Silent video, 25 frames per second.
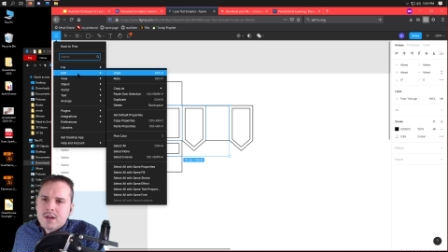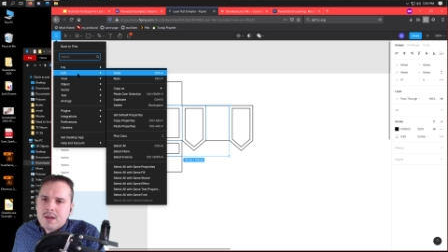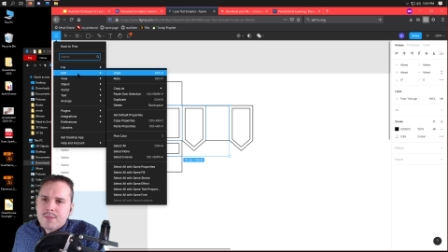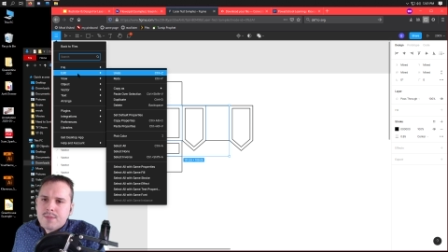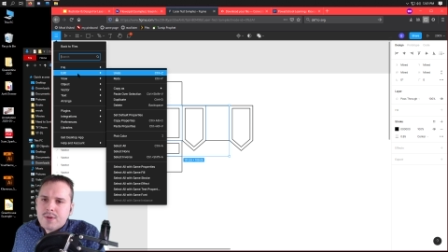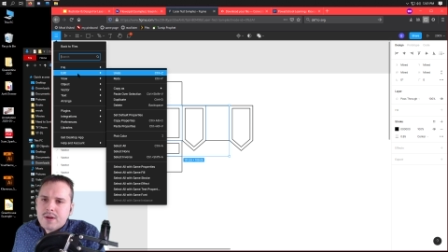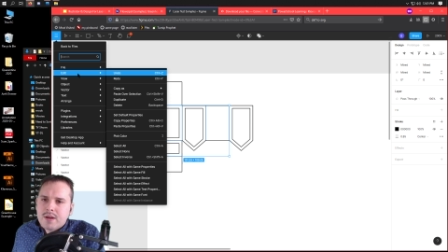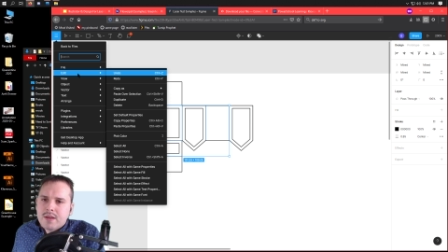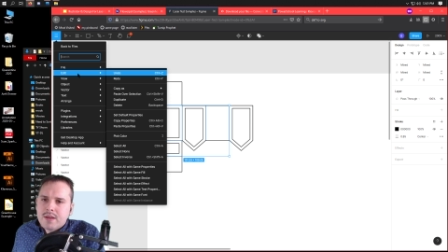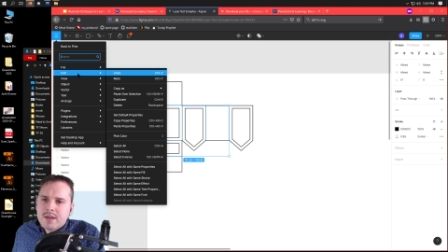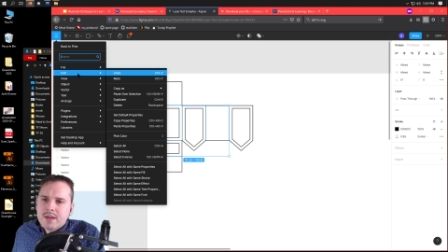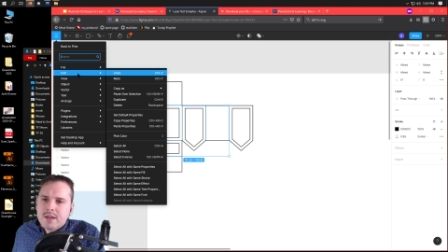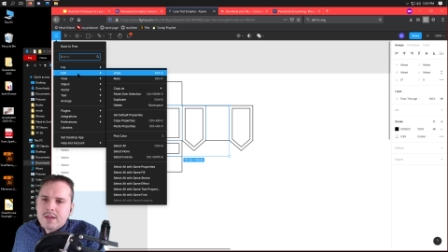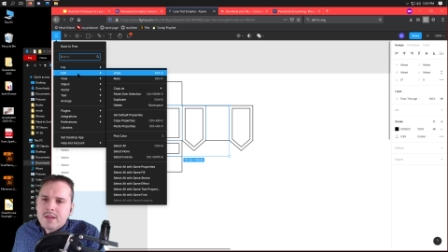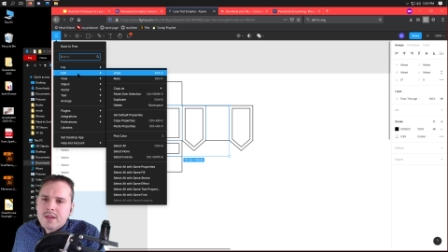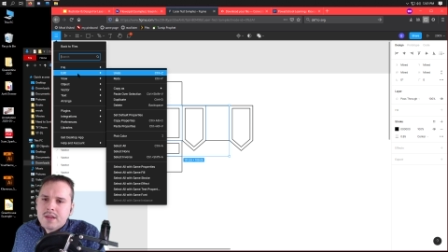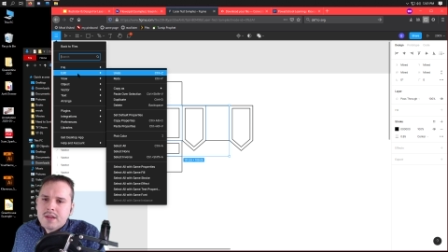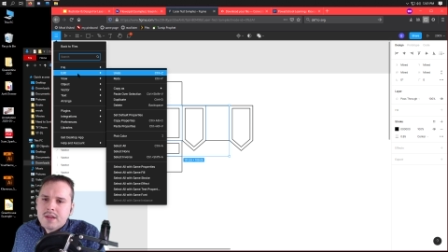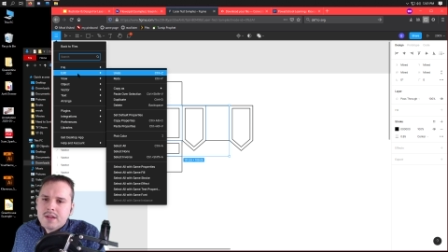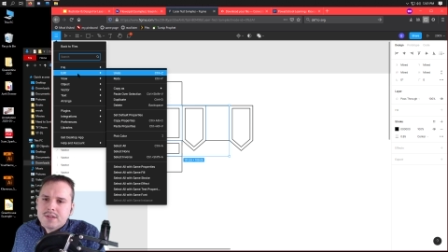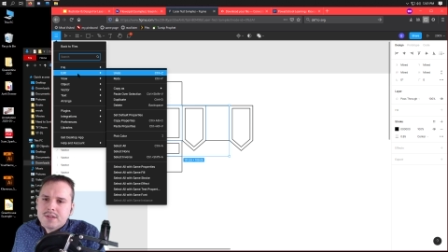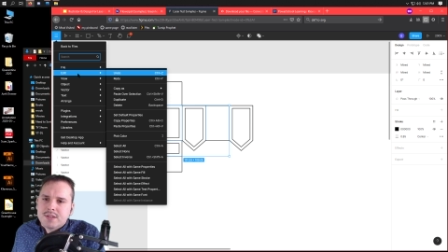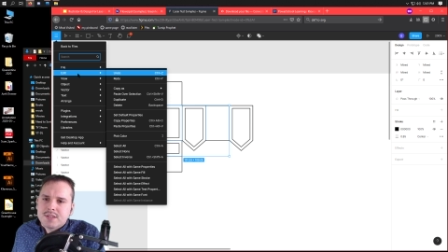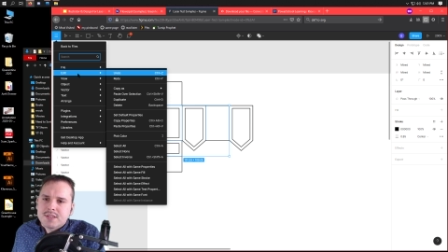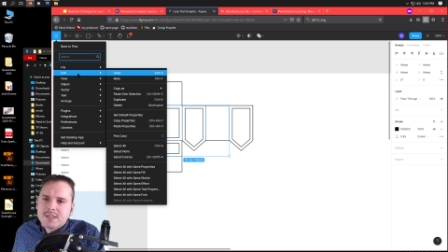I probably
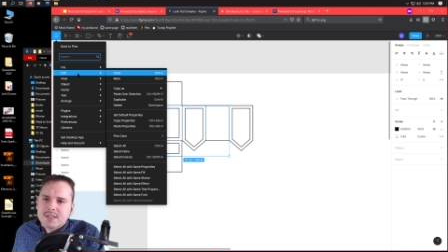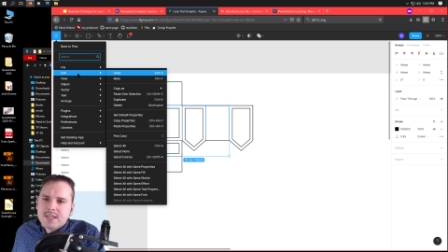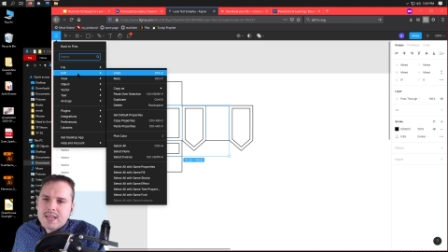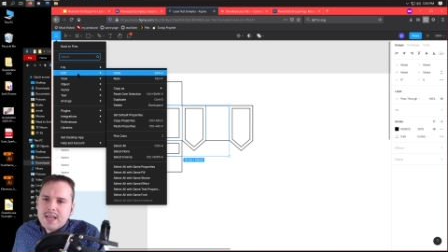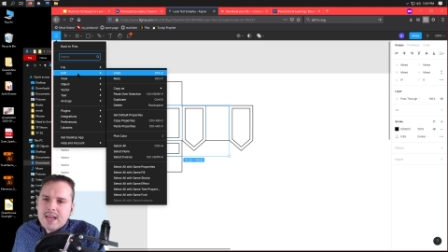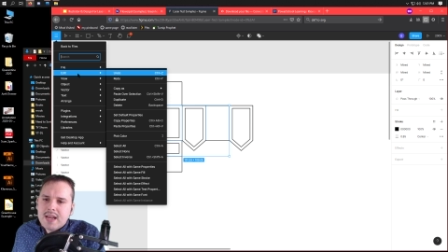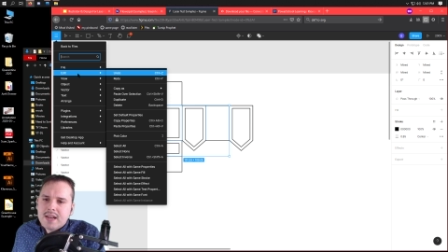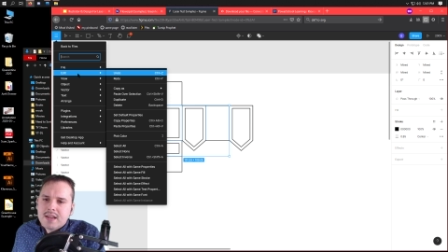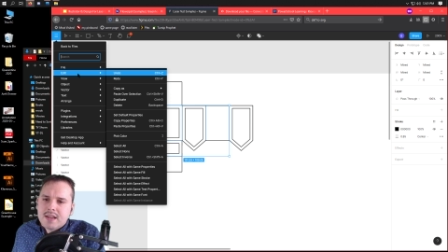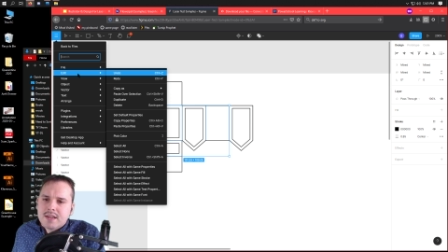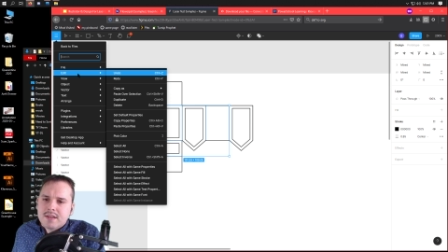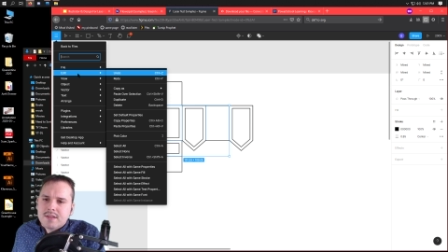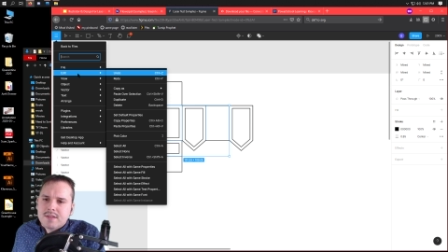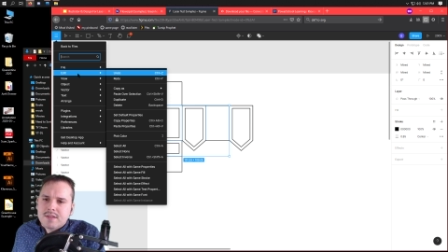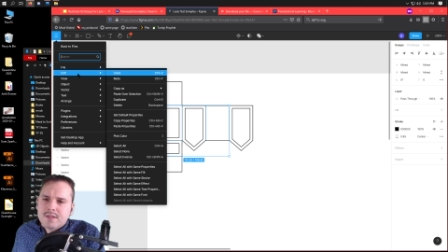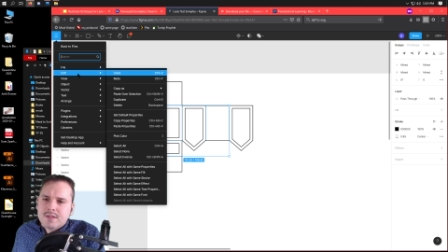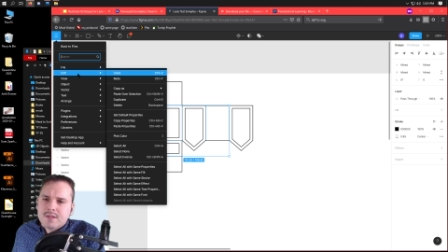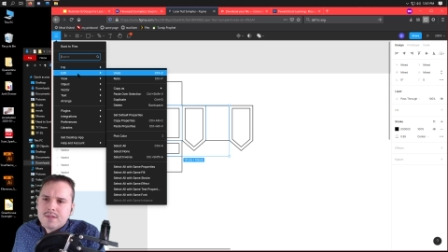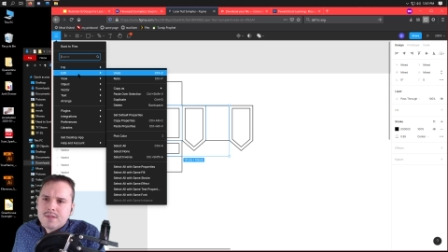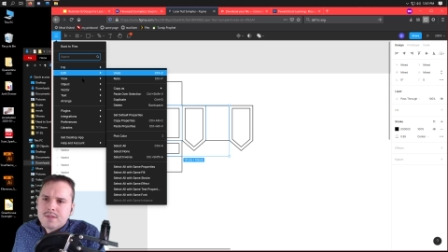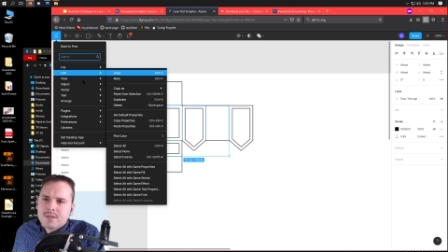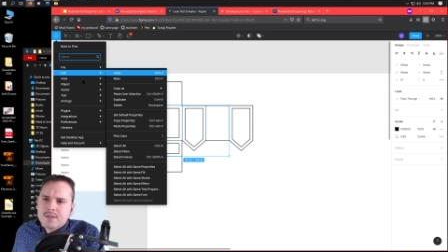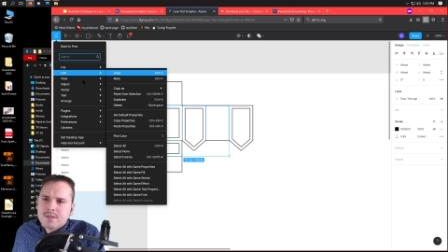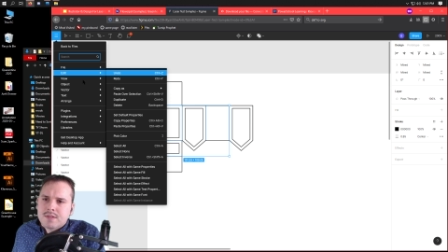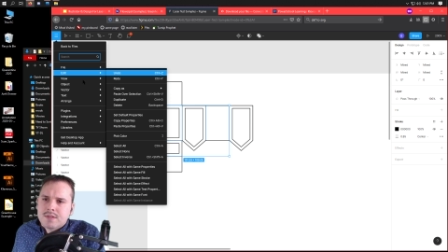just edit,
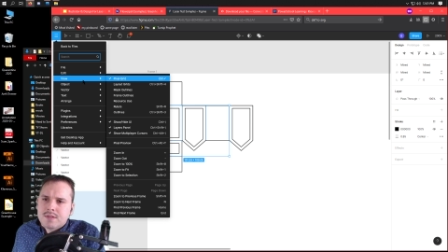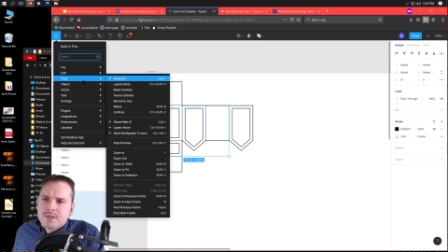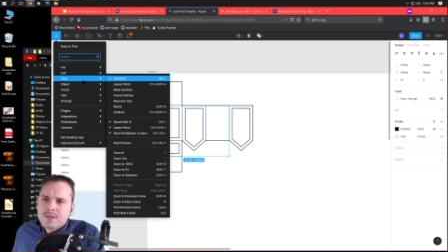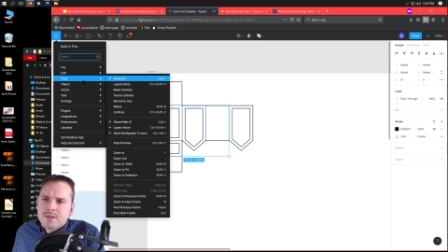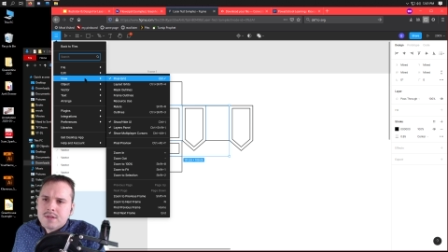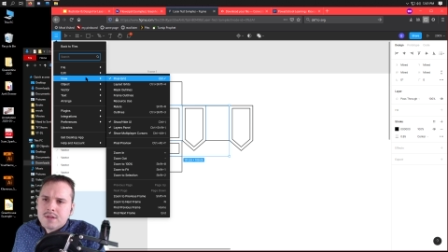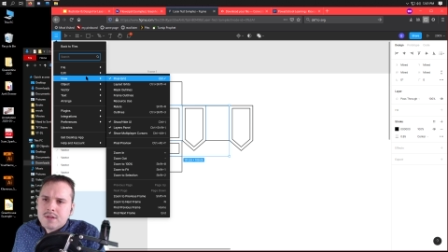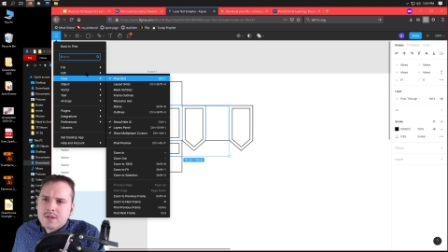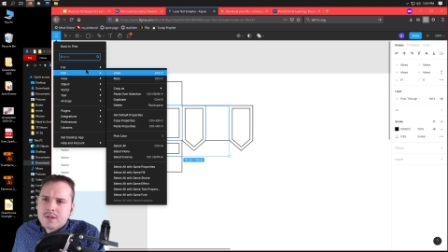it's